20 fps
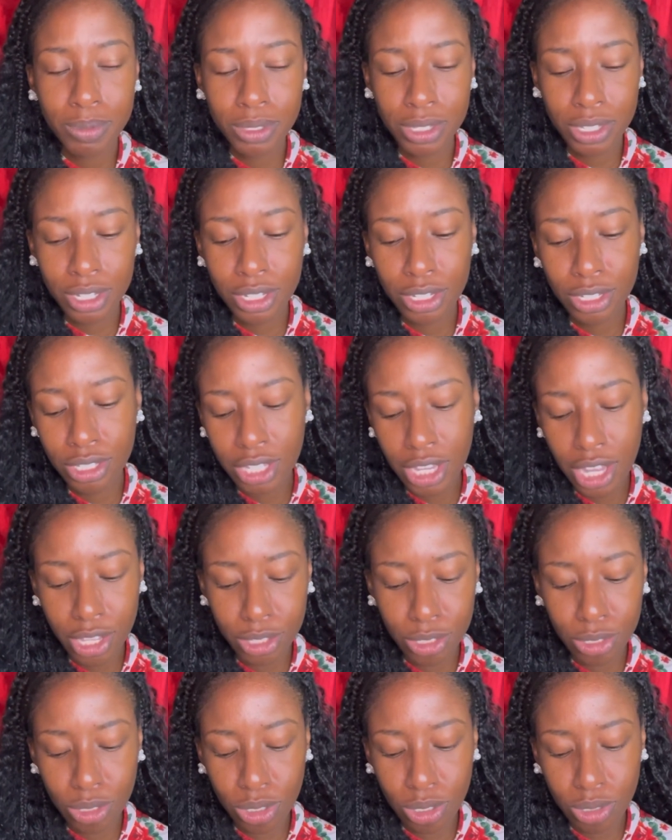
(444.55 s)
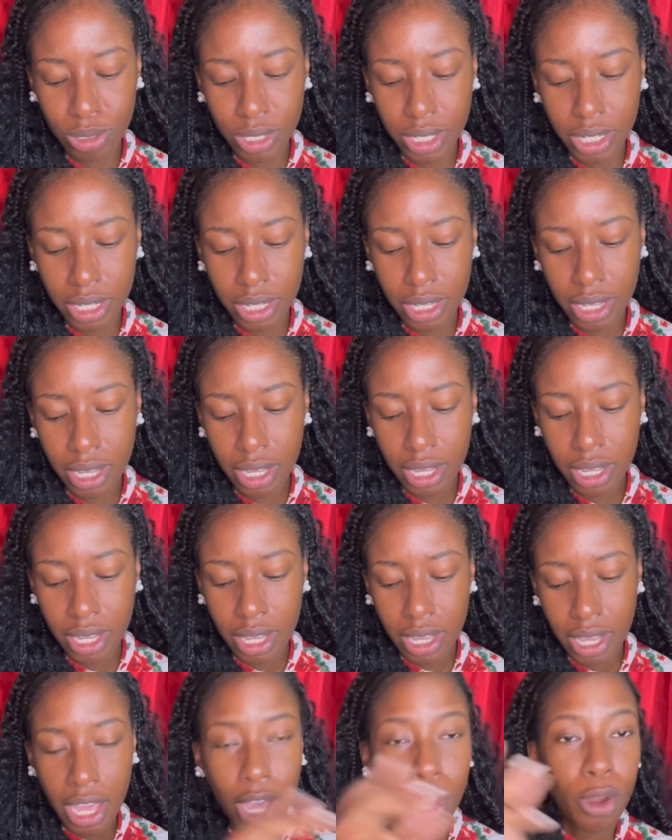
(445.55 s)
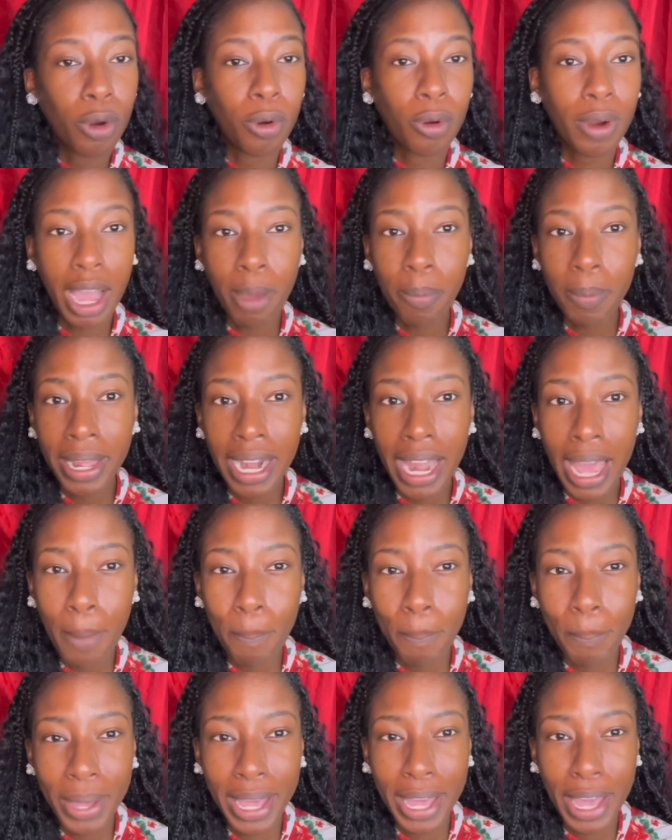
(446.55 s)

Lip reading: to tell the story, wrap it up.